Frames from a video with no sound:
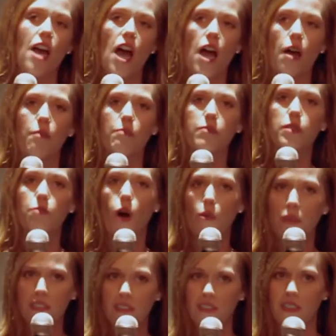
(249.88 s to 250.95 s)
and um, small
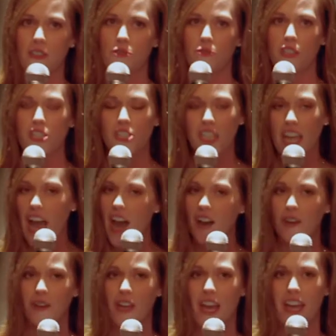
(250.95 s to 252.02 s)
businesses reaching
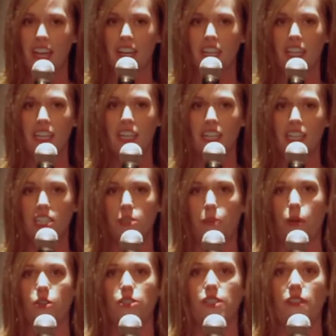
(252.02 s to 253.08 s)
out and each
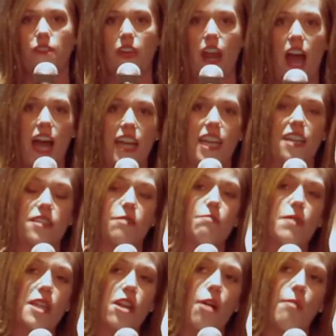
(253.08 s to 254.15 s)
person that I get to
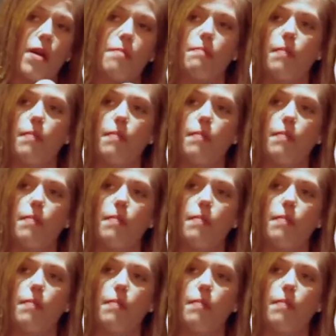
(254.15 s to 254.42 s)
meet on my